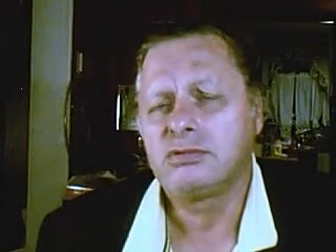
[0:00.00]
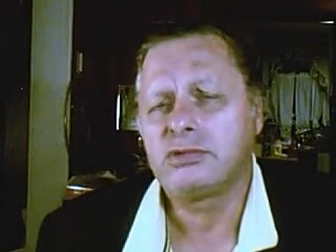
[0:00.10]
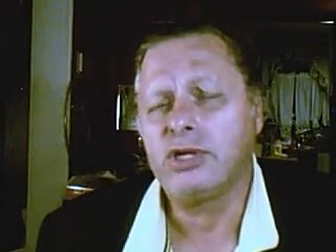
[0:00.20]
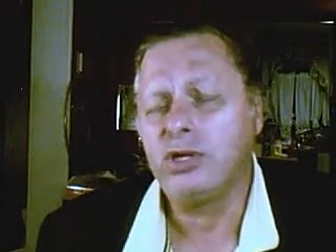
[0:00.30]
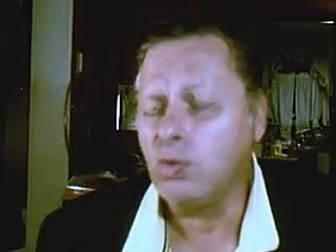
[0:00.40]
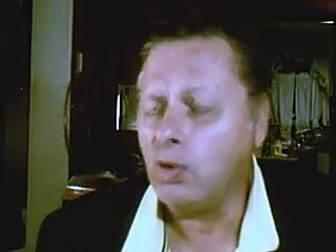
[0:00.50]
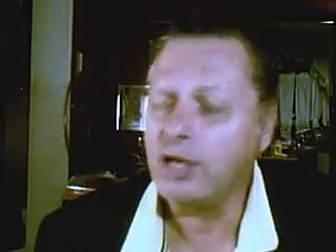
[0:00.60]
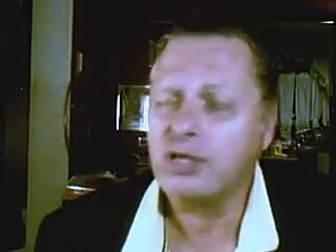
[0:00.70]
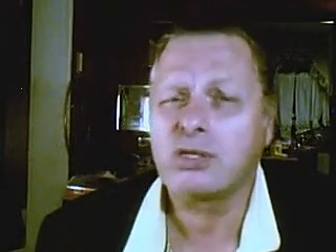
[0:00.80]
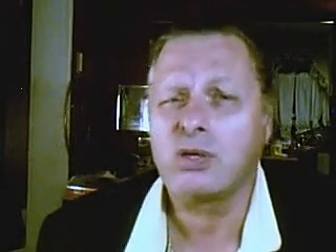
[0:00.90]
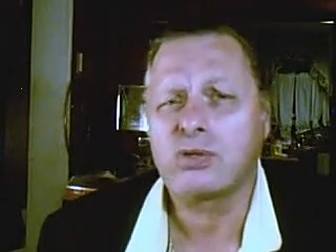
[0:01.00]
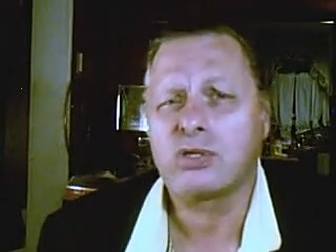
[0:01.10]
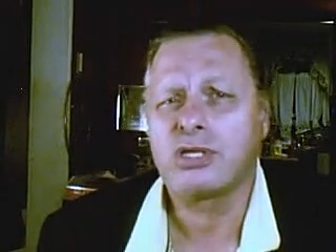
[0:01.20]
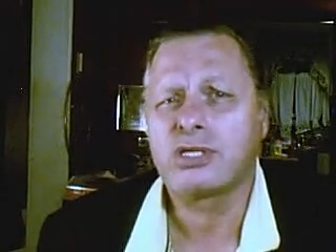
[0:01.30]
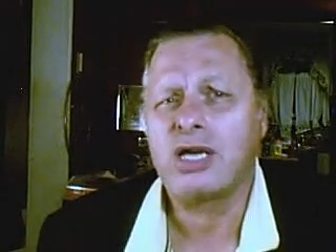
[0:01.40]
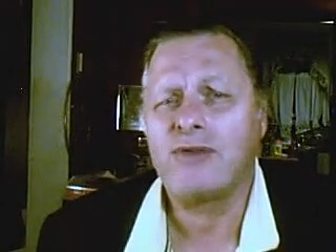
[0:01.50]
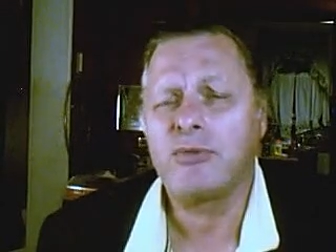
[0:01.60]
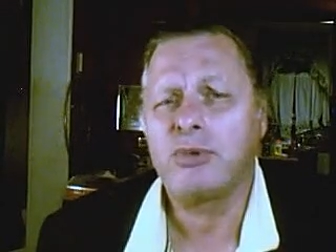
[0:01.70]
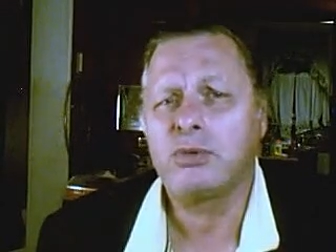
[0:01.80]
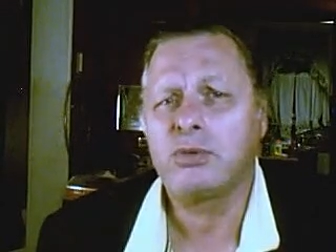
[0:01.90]
Do you want a socialist
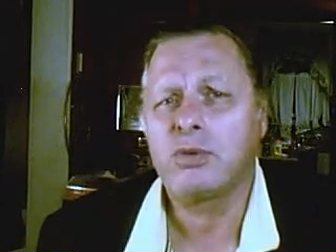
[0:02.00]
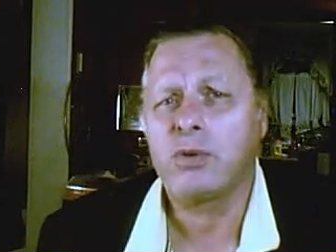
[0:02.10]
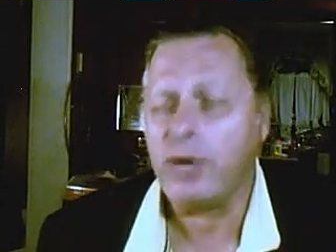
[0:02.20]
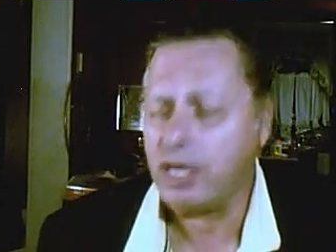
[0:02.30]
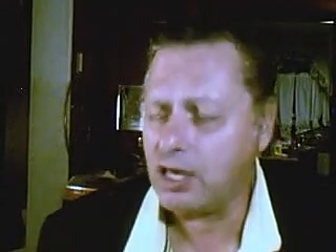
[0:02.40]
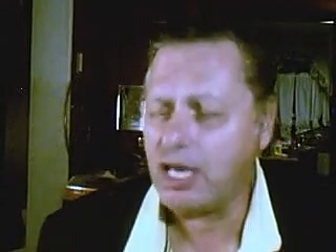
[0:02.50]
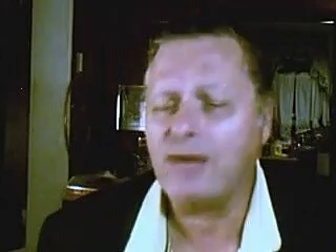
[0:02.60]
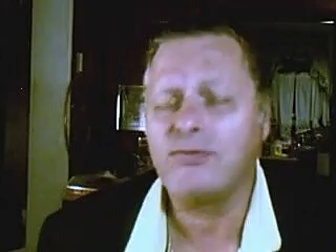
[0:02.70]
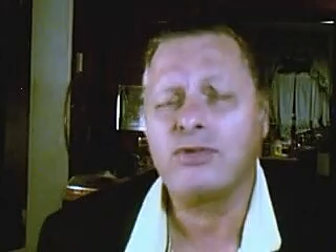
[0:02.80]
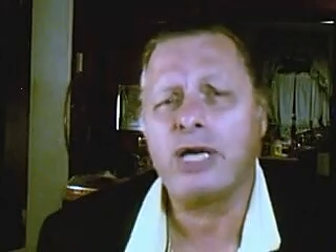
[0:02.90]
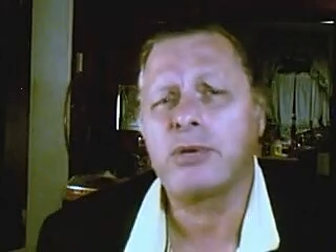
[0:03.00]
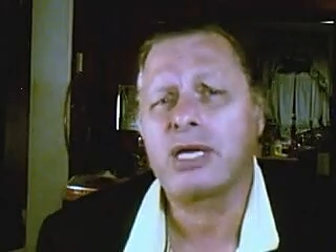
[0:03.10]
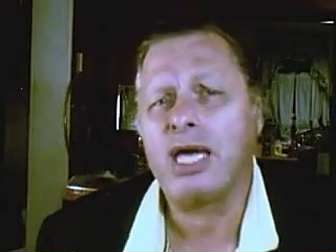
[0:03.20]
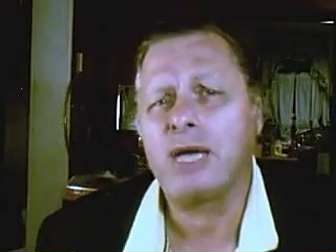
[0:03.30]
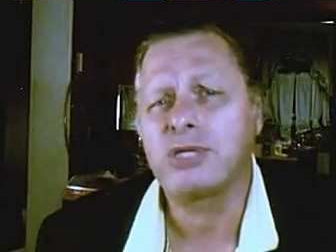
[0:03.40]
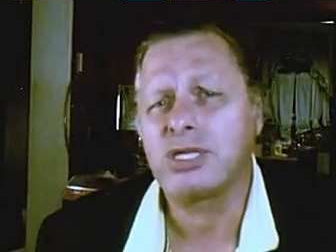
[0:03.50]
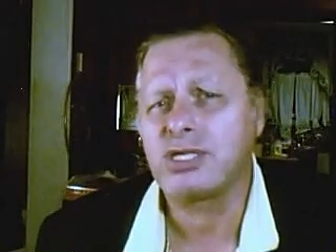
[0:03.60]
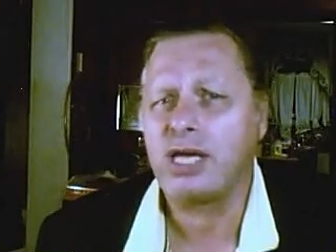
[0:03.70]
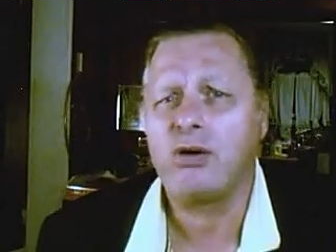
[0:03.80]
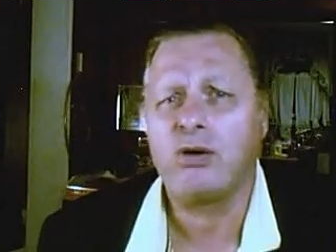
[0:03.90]
government? We can have labor camps to
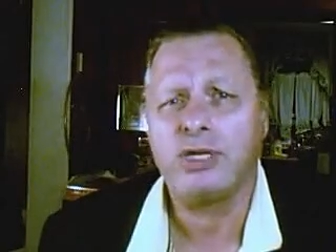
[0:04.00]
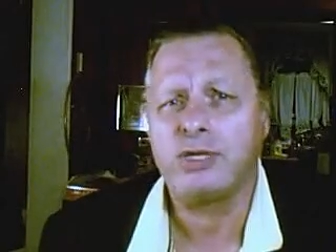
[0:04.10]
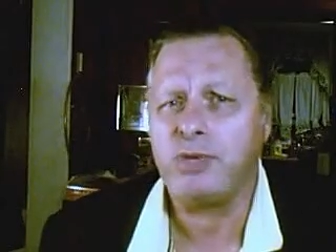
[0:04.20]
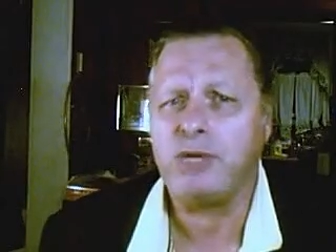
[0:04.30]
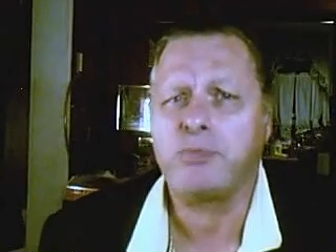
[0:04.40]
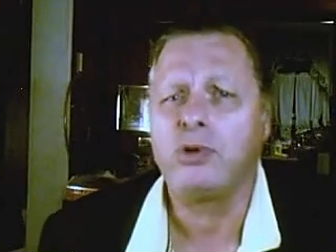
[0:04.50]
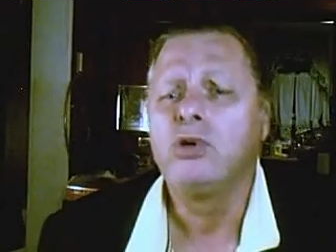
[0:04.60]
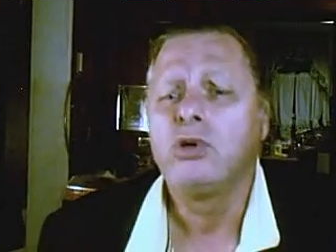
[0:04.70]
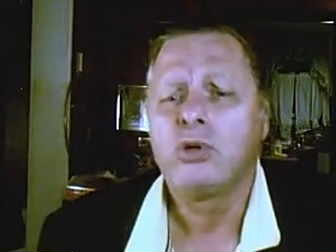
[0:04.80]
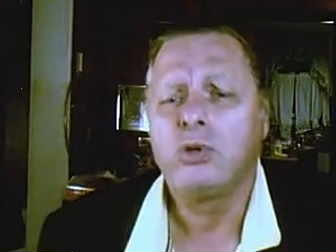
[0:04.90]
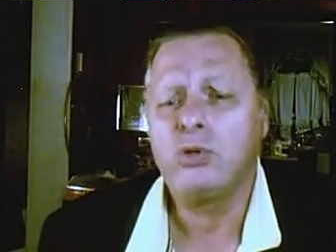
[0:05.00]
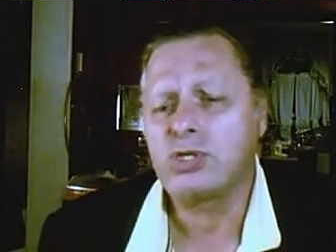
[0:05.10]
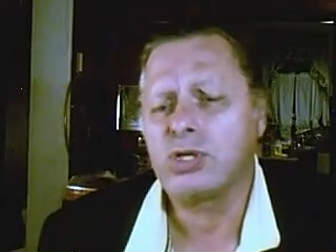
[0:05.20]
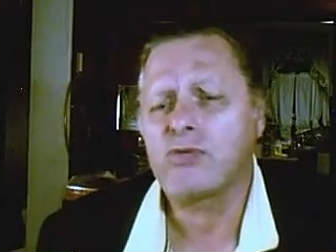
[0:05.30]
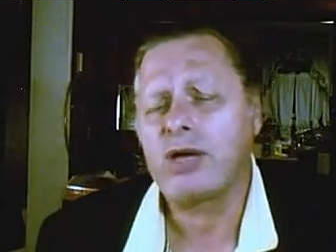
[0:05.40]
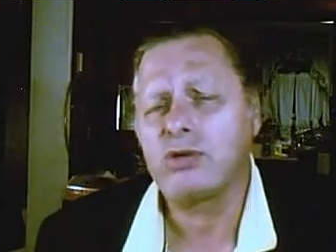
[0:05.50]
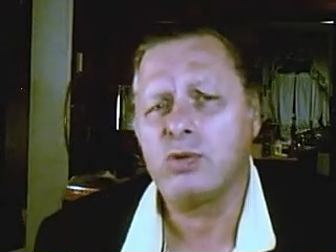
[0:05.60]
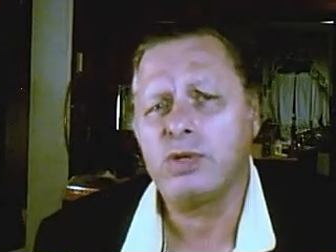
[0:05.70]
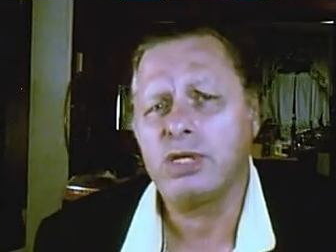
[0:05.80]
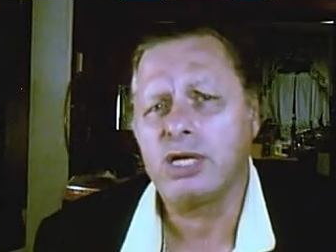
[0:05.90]
send all these people who sit around
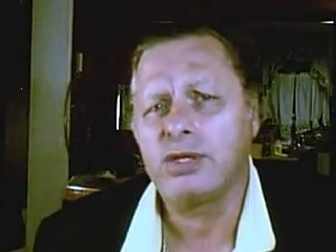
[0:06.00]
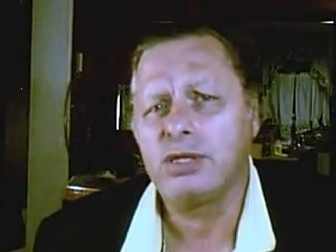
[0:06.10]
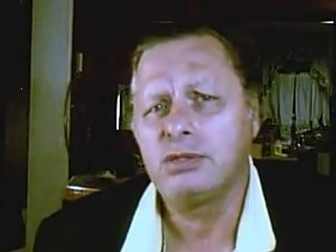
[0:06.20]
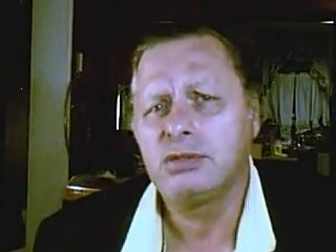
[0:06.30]
doing nothing.